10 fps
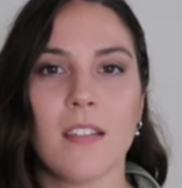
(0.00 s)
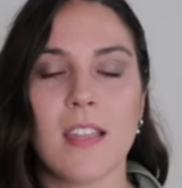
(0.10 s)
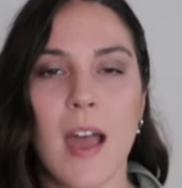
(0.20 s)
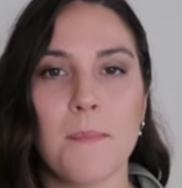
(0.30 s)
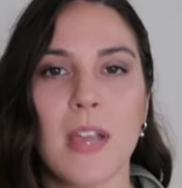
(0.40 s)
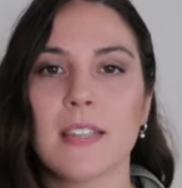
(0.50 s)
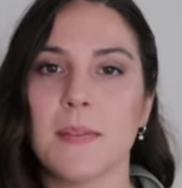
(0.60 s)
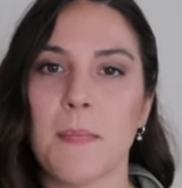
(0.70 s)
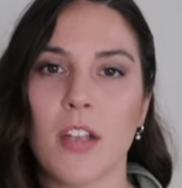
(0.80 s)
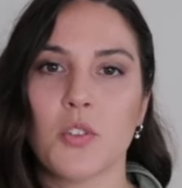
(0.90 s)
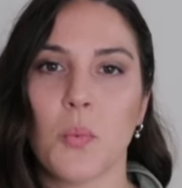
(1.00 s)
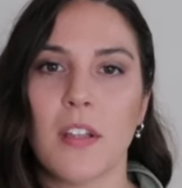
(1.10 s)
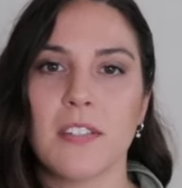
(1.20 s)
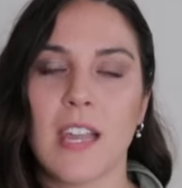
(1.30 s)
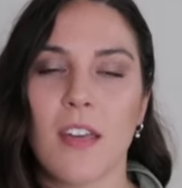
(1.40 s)
that mix and match
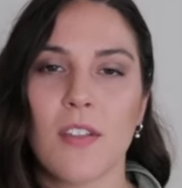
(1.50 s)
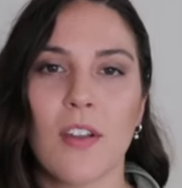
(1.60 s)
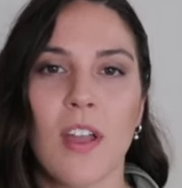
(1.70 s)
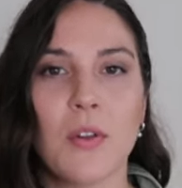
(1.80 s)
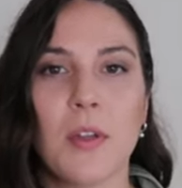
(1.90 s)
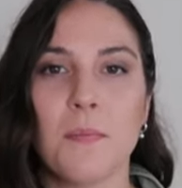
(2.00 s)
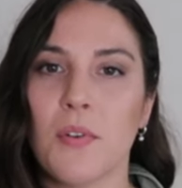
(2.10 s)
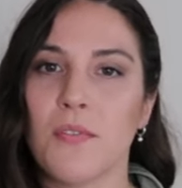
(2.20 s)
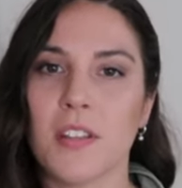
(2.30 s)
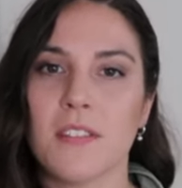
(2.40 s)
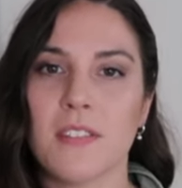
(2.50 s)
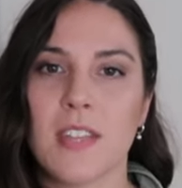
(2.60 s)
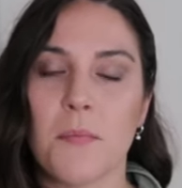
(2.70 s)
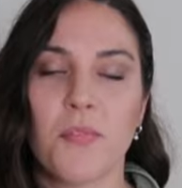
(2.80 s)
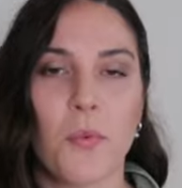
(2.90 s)
well together, you can move on to
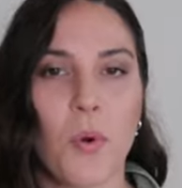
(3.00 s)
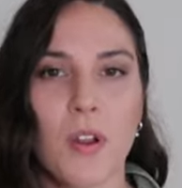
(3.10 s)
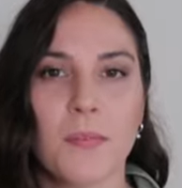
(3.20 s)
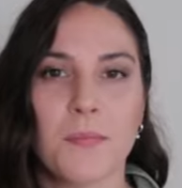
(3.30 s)
step four.